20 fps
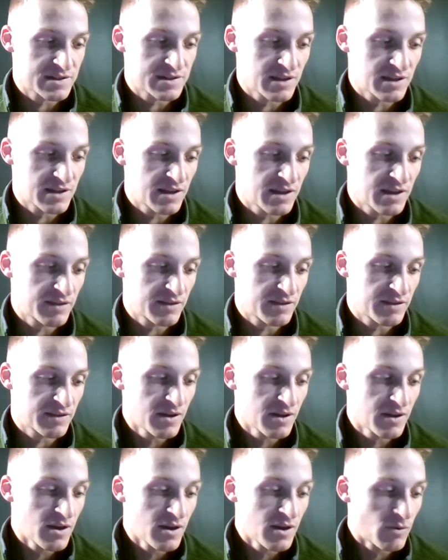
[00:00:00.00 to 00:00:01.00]
And
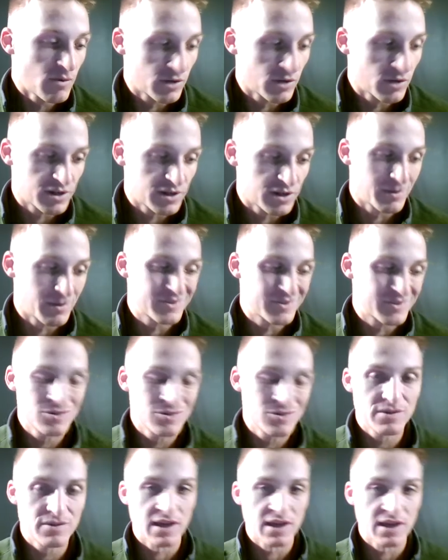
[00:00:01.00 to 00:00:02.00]
we're going to talk about
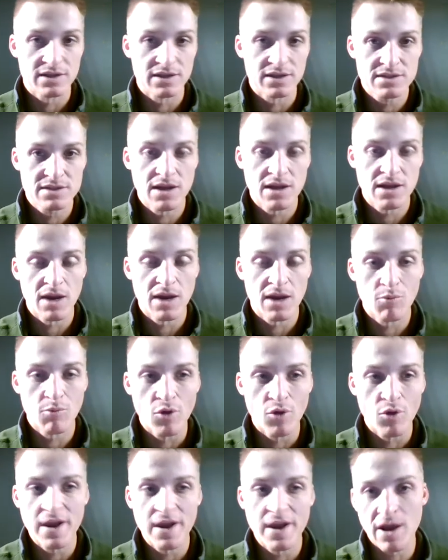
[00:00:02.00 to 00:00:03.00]
two things.
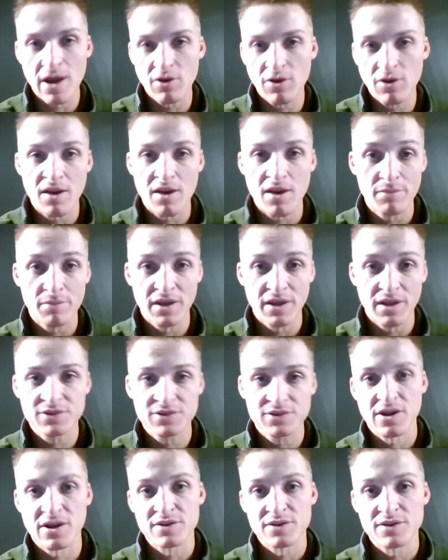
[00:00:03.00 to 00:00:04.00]
One, how
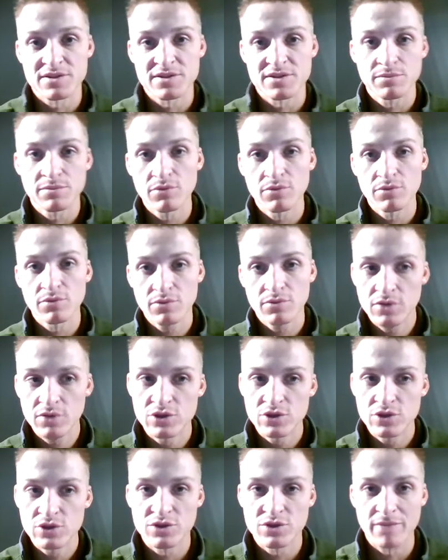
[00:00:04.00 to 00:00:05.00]
complex or how simple
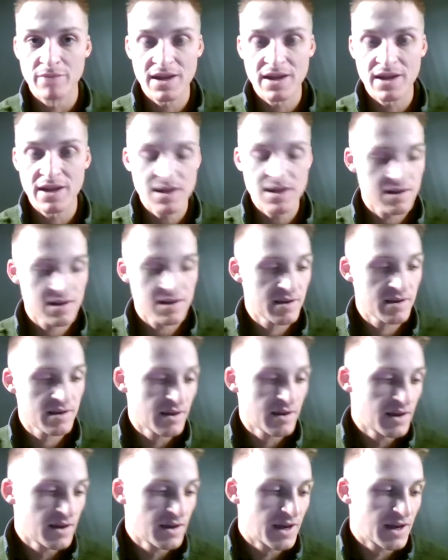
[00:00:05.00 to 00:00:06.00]
you should make it.
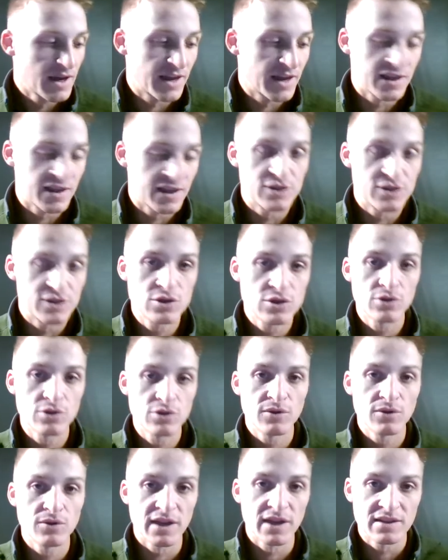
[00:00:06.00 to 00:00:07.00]
And then
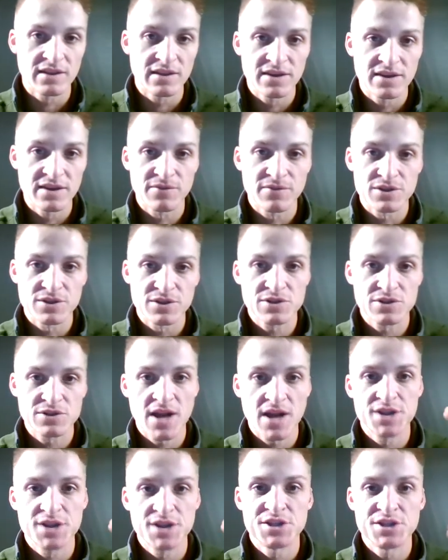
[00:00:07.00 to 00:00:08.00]
two, like the different
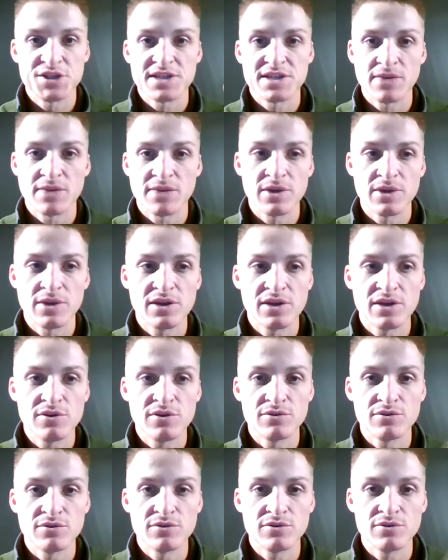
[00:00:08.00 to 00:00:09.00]
strategies that we
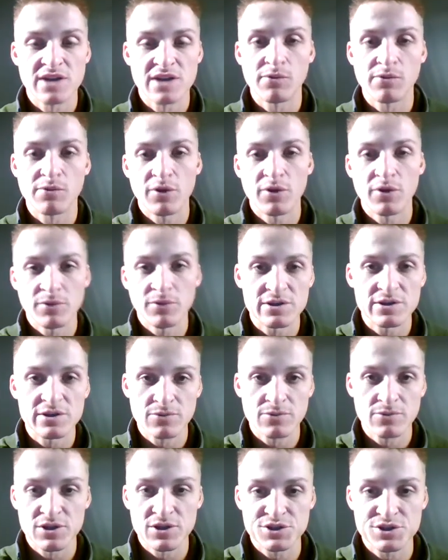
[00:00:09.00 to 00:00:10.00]
use and when we
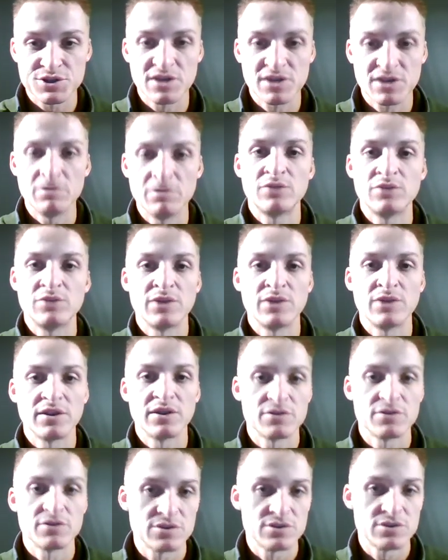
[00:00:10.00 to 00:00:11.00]
switch in between
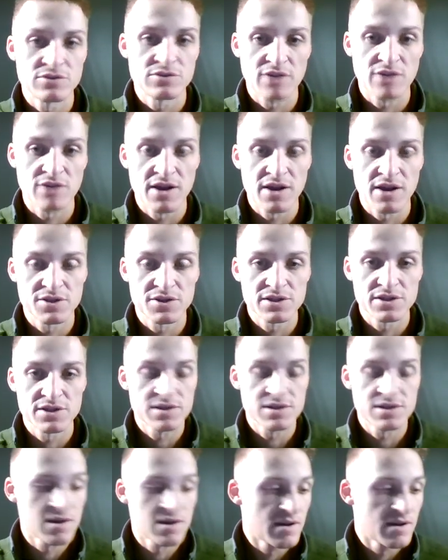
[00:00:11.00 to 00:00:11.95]
those two strategies.